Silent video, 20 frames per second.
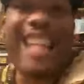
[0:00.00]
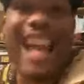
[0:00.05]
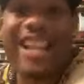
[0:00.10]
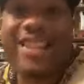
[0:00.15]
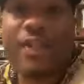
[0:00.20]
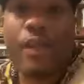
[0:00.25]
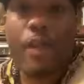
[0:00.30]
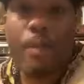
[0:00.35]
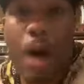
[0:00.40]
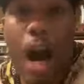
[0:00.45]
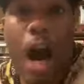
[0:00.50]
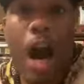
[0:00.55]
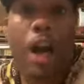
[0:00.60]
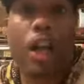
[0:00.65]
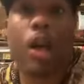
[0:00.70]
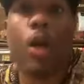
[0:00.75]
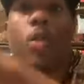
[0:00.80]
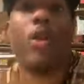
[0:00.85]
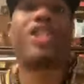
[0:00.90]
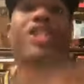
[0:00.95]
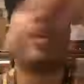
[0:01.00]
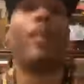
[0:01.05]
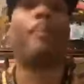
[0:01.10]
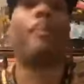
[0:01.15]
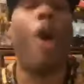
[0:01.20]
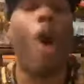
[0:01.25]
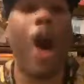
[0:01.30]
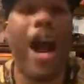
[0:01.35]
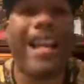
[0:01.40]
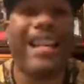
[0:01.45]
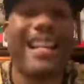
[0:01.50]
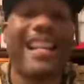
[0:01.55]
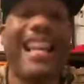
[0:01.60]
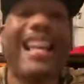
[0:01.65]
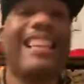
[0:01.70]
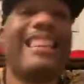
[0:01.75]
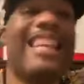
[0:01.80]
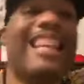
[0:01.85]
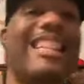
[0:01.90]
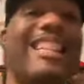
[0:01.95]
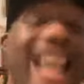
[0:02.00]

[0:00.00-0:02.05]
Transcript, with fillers: States of America was supporting the